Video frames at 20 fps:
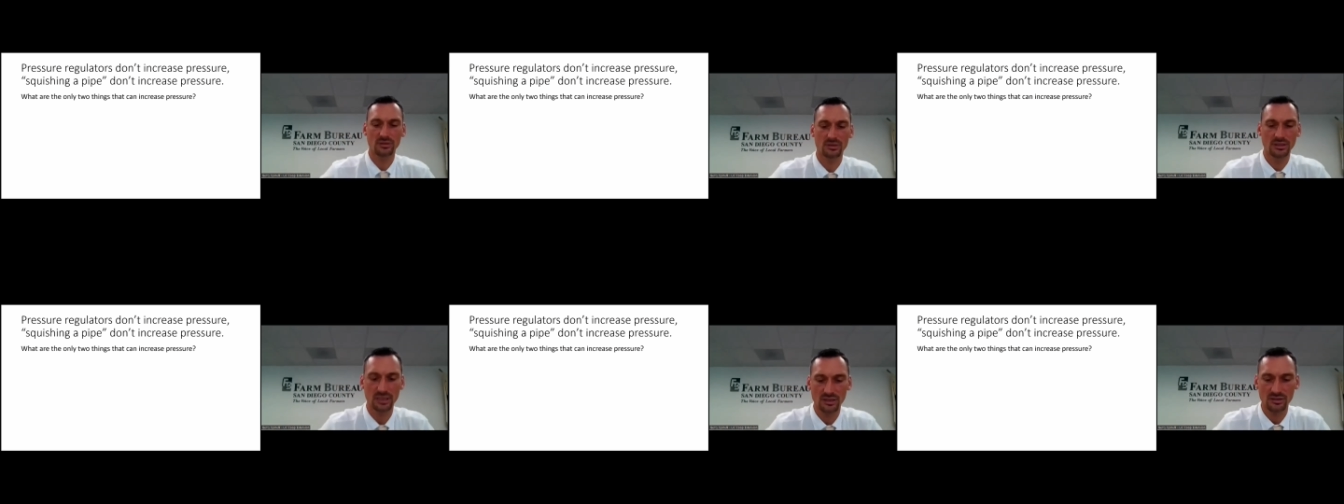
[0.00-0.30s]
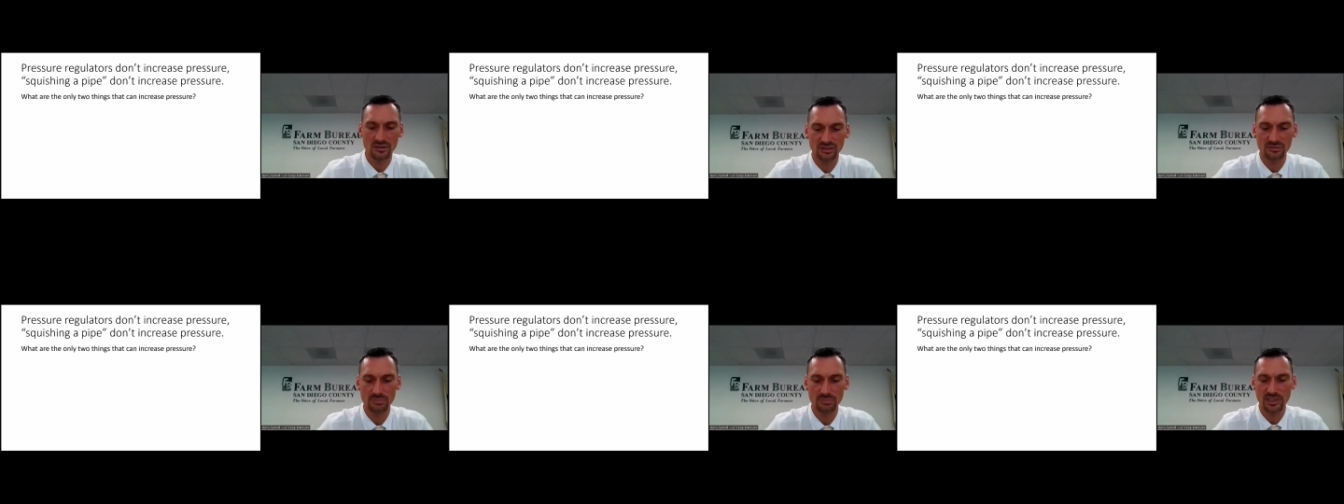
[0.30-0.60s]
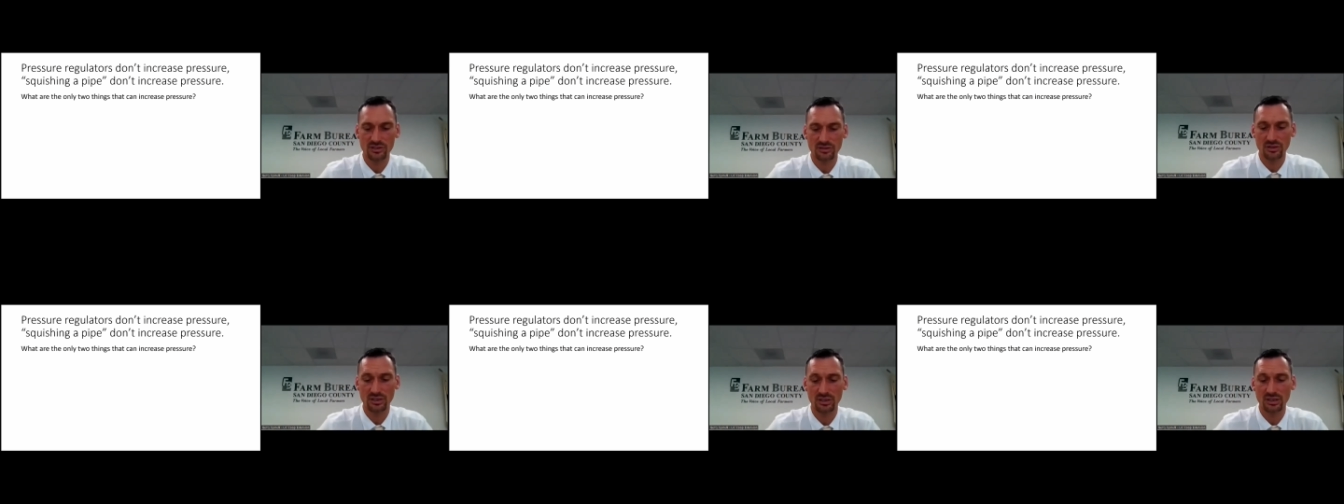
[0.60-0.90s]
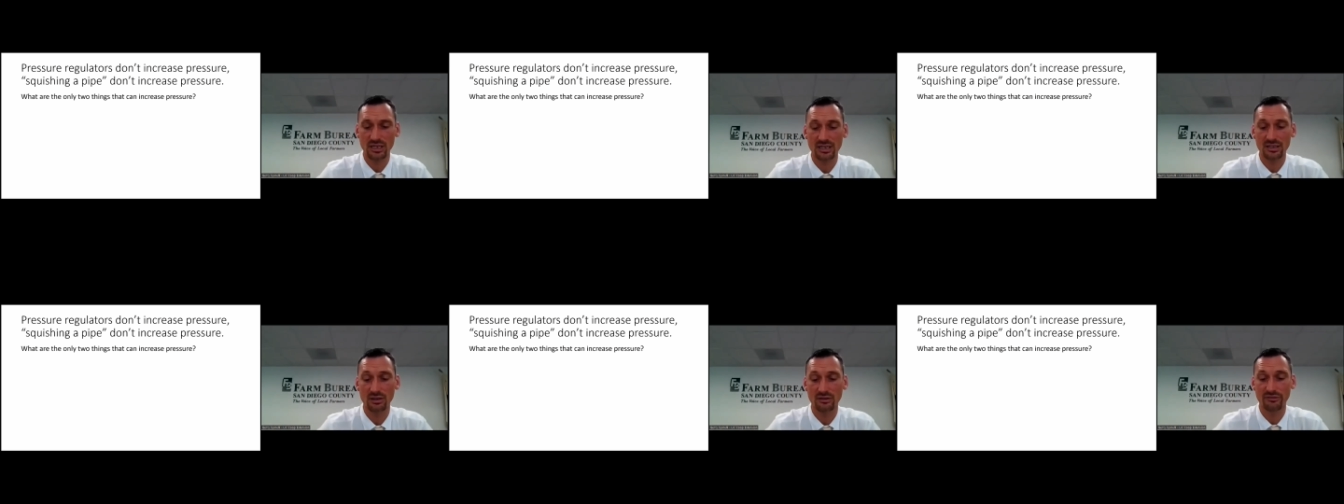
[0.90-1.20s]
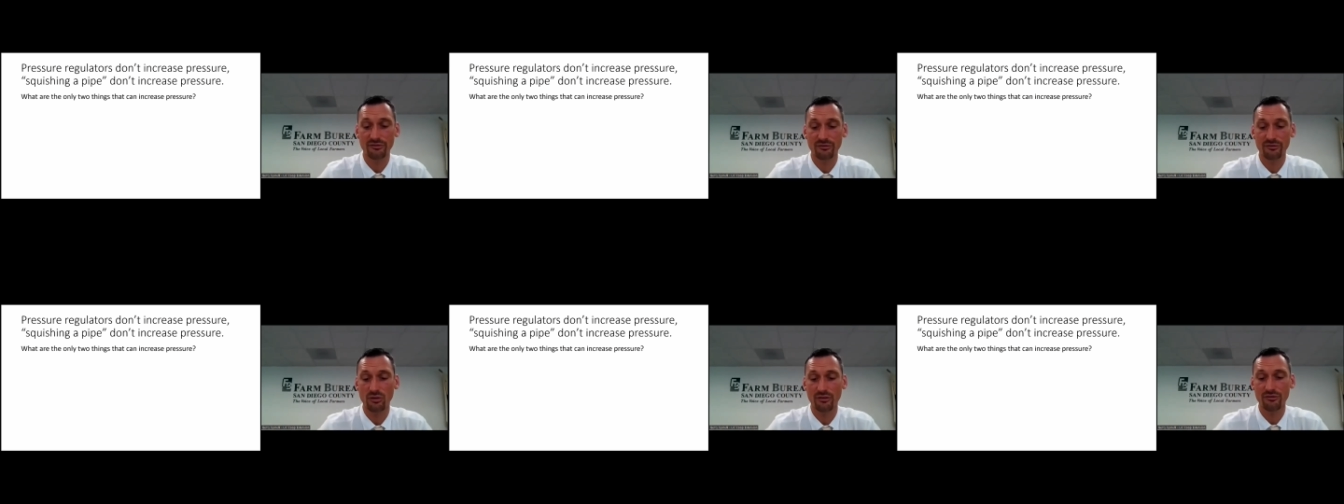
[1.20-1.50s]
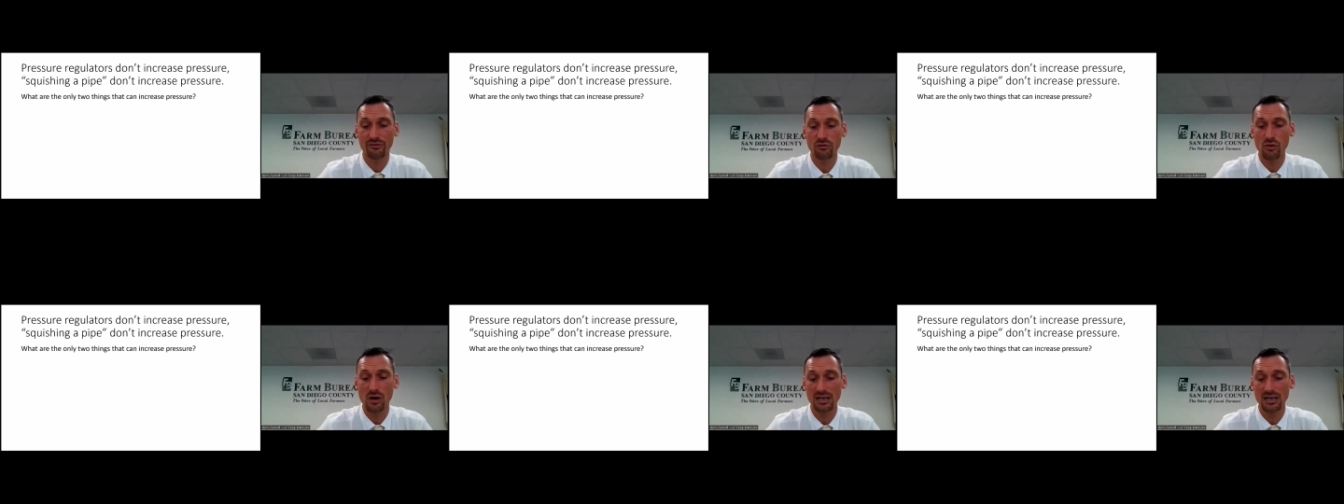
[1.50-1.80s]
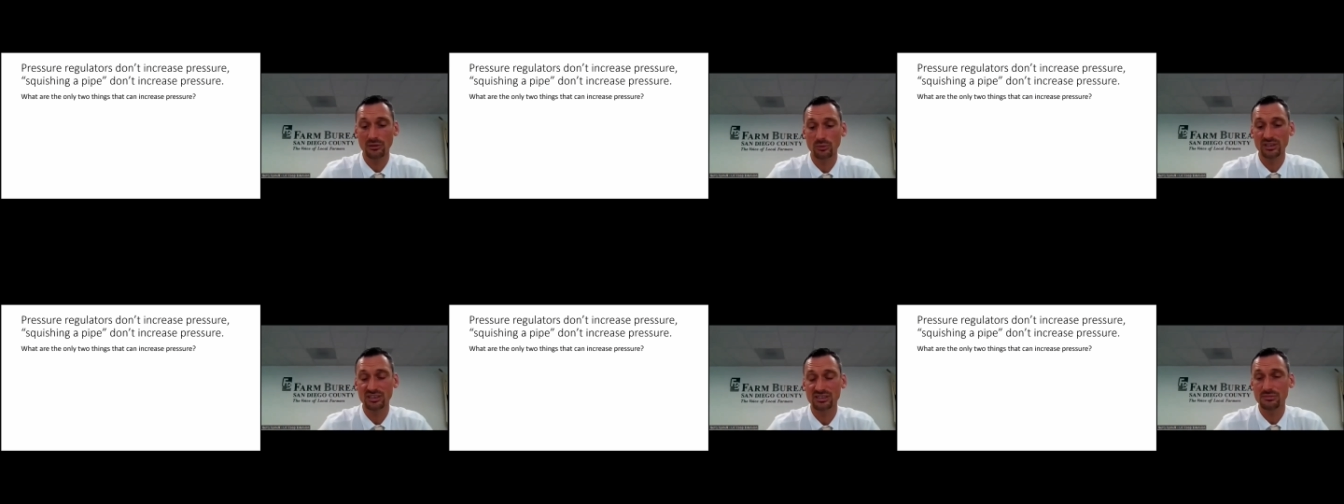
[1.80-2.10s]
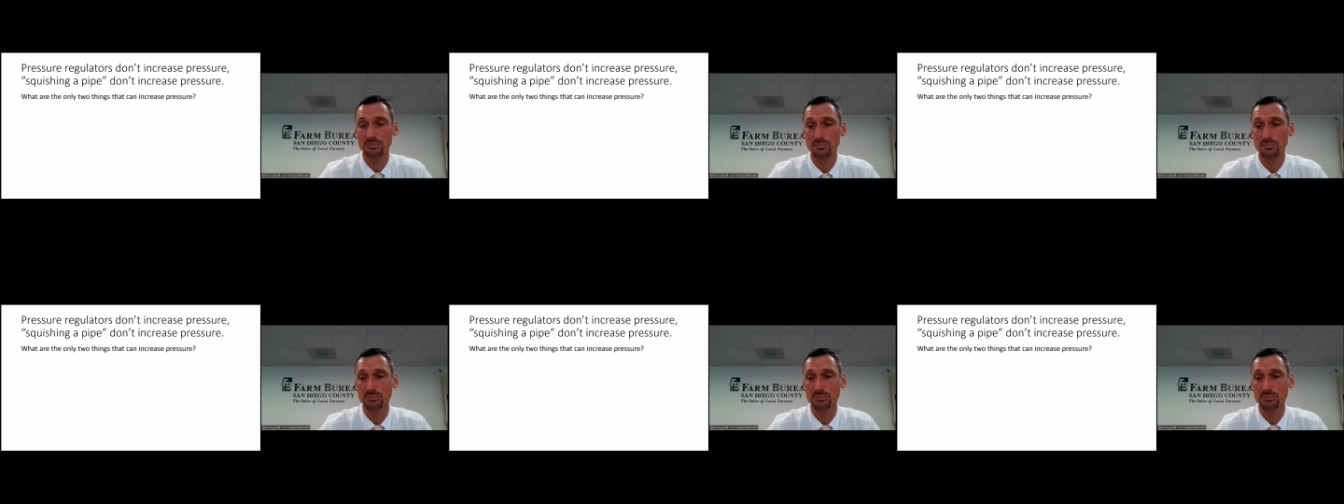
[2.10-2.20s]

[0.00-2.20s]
increased pressure. And, and of, of one we